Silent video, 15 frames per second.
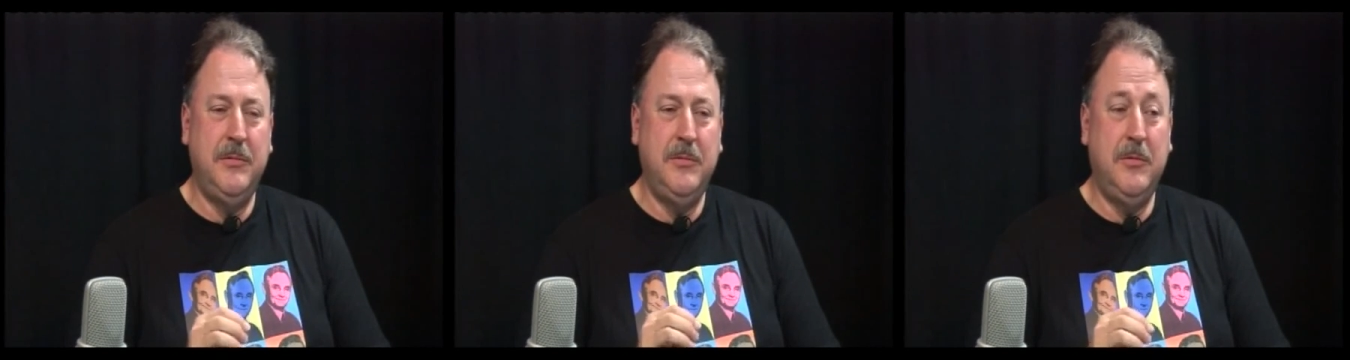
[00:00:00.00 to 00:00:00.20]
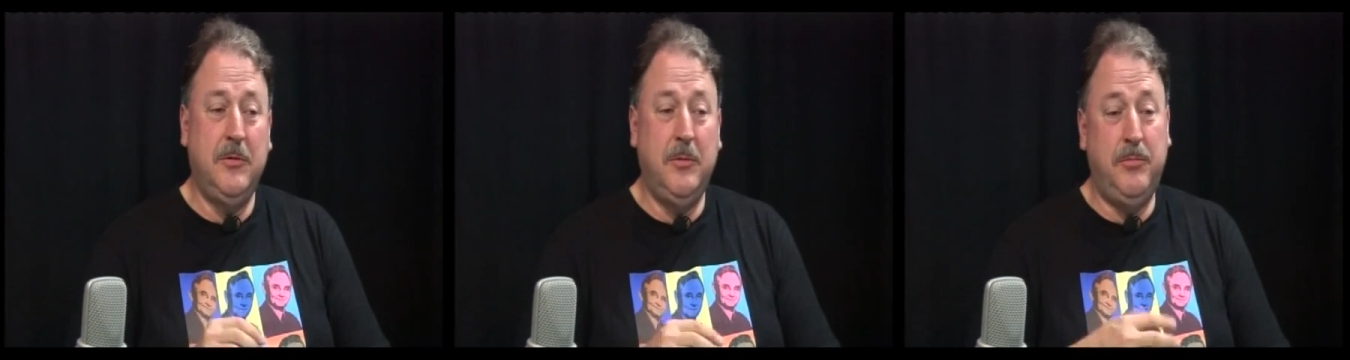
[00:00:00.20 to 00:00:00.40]

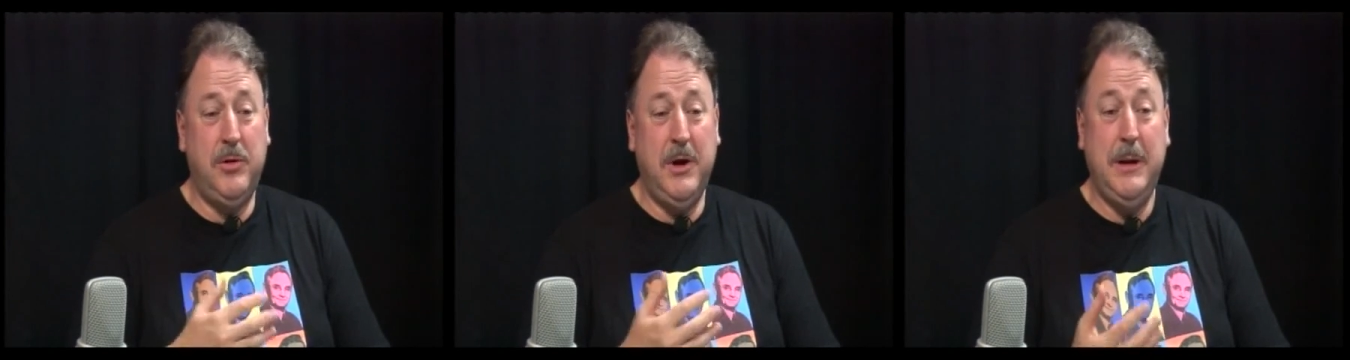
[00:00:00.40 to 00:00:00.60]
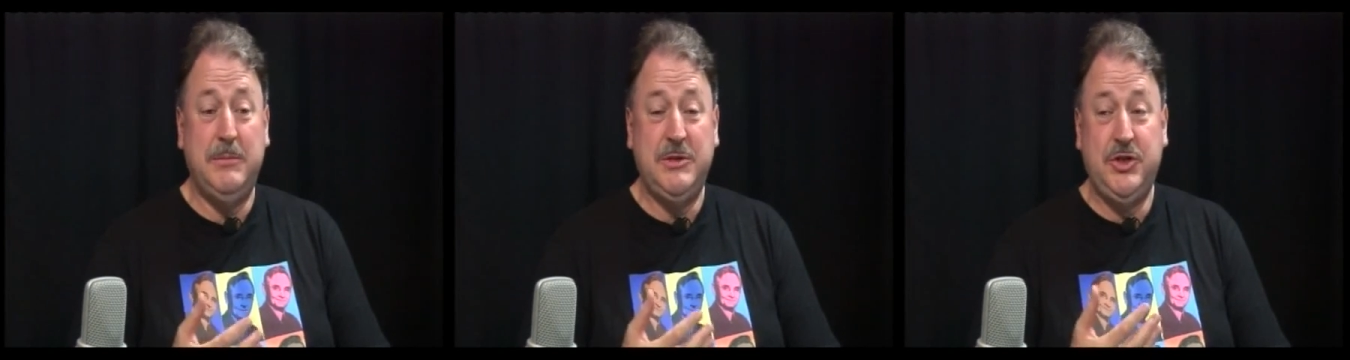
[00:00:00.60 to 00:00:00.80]
or
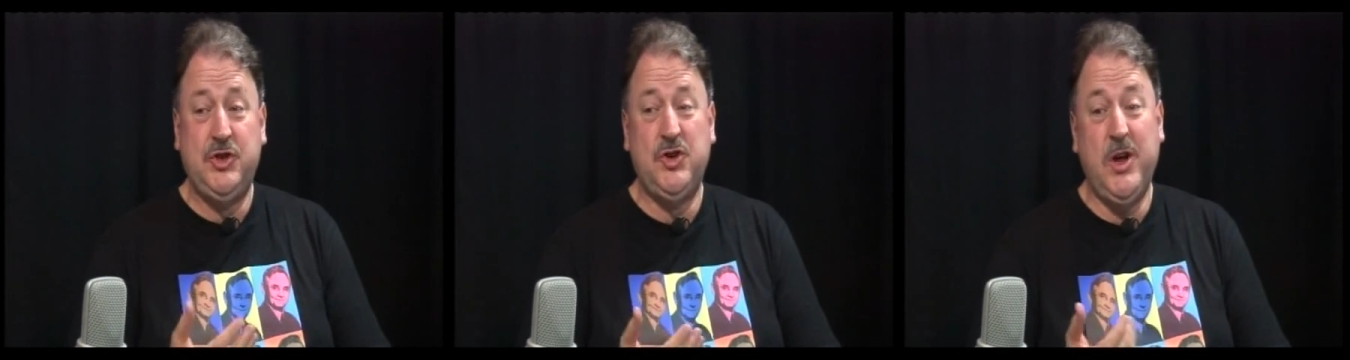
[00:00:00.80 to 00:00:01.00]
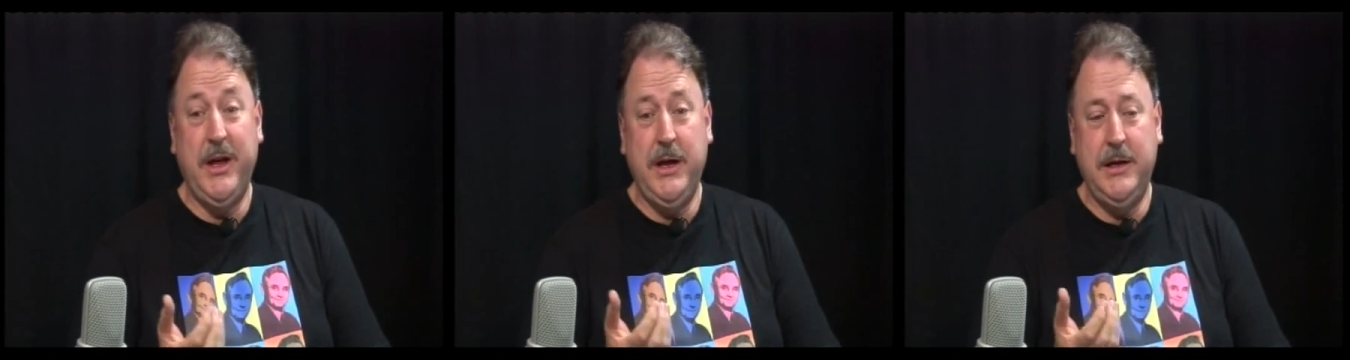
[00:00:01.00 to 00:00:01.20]
perhaps
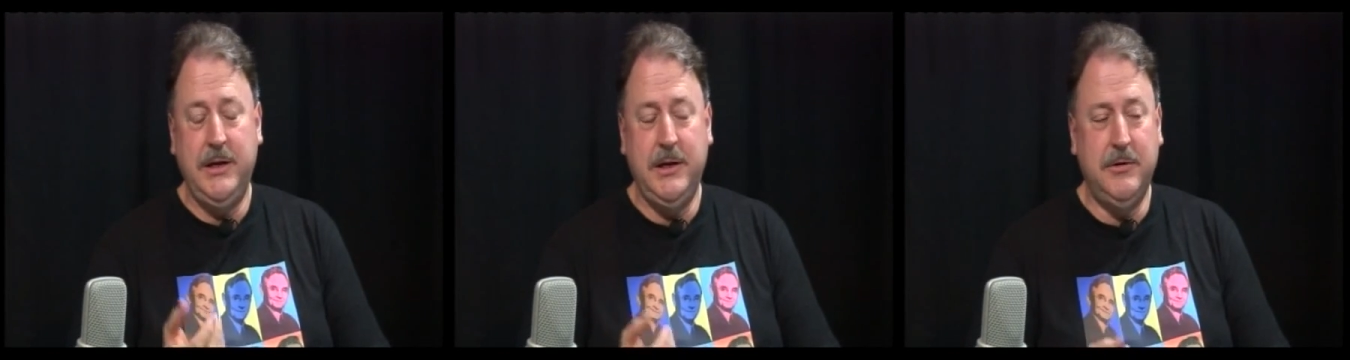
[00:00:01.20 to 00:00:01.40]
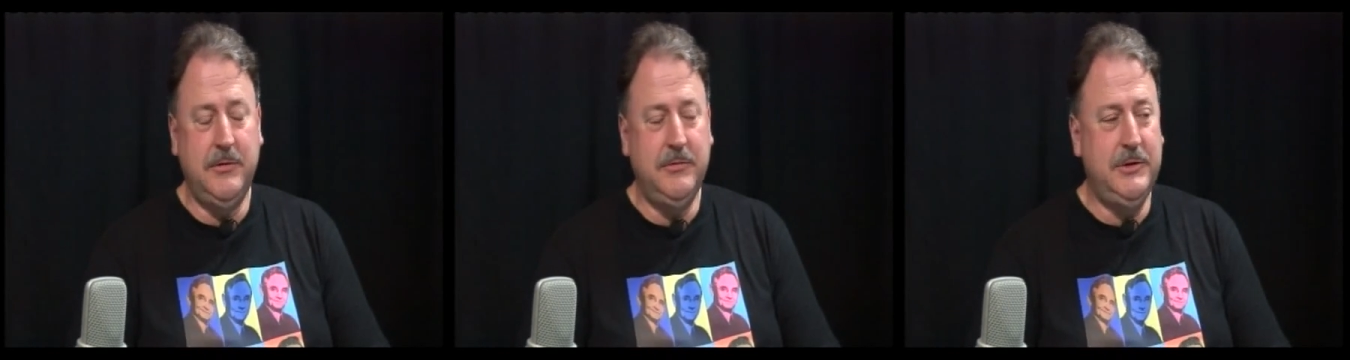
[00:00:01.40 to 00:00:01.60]

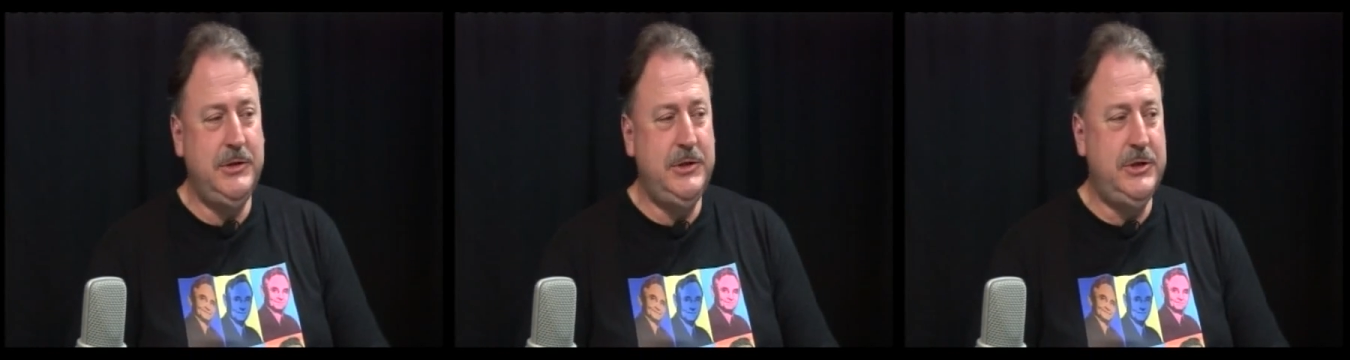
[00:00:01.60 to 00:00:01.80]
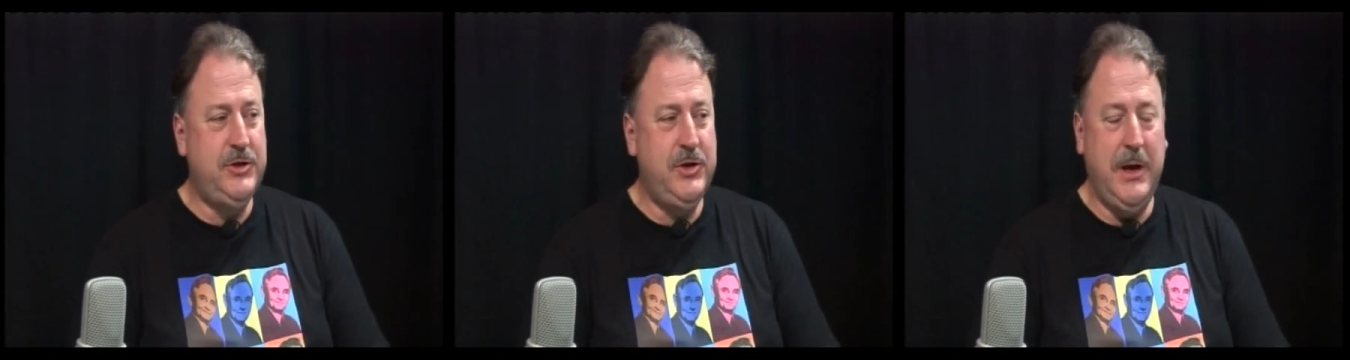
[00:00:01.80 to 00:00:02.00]
triennial,
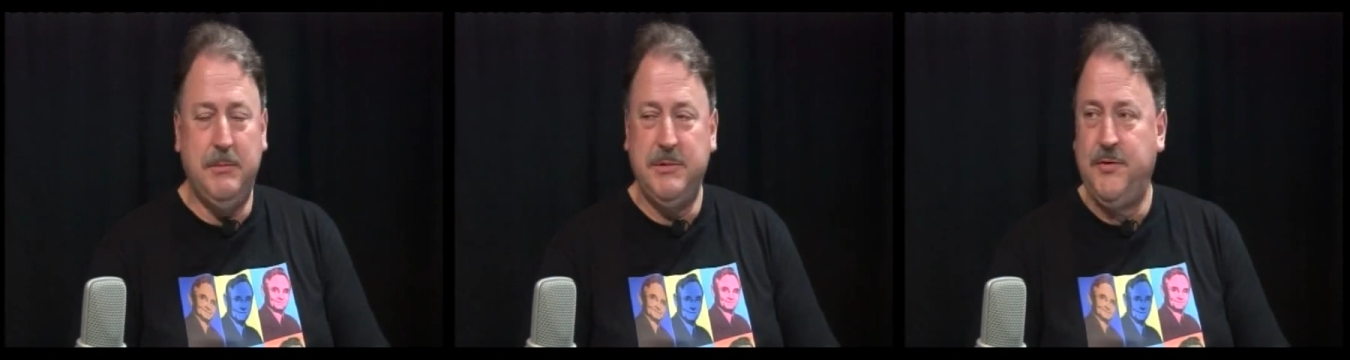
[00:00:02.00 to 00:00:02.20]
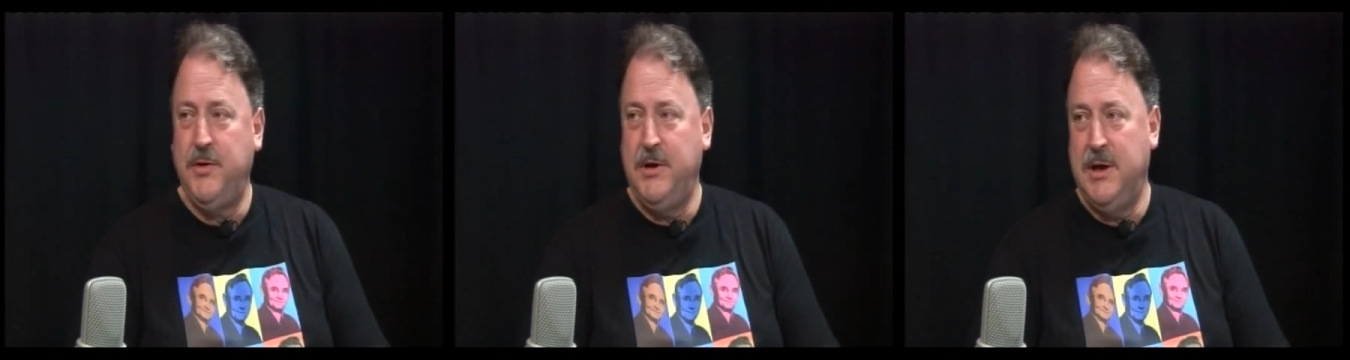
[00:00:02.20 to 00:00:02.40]
traps
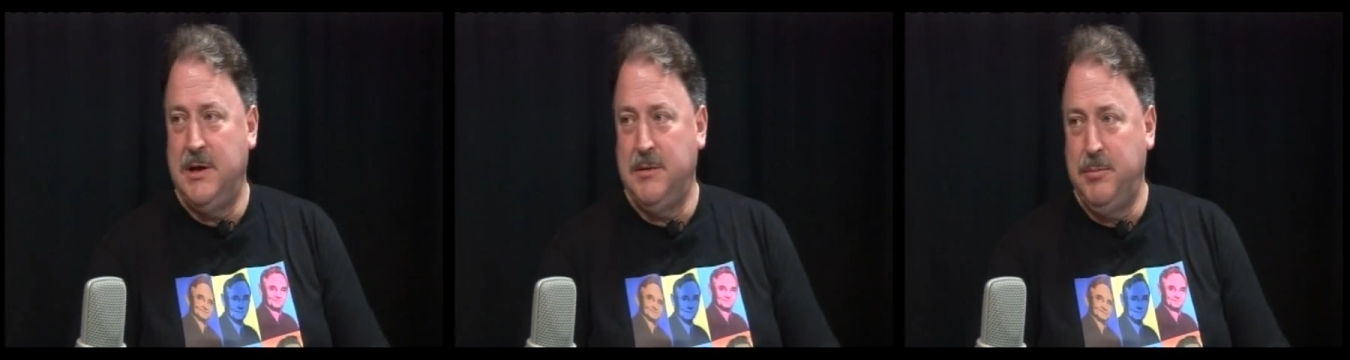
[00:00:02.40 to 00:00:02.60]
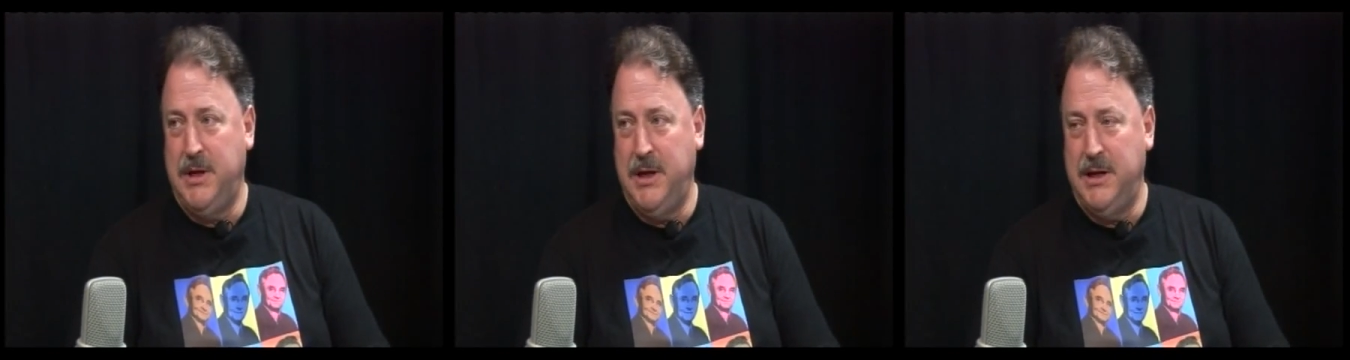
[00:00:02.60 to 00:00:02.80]
for young
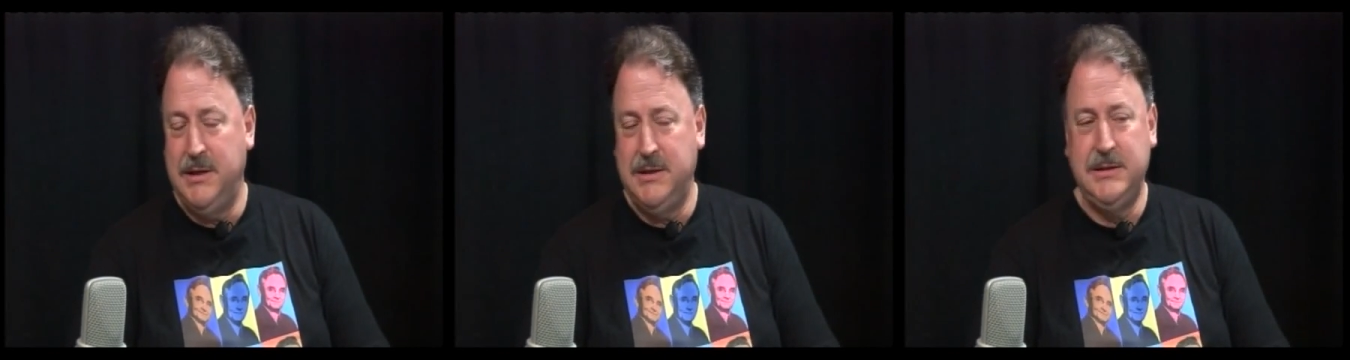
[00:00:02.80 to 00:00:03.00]
players,